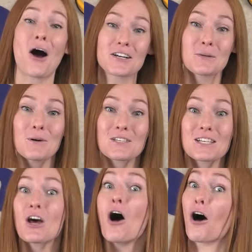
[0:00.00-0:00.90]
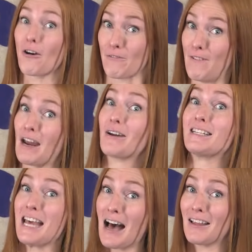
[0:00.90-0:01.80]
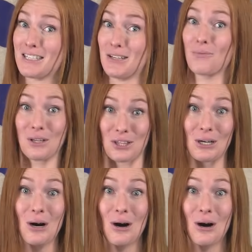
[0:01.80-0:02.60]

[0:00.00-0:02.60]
octopuses are very talented with their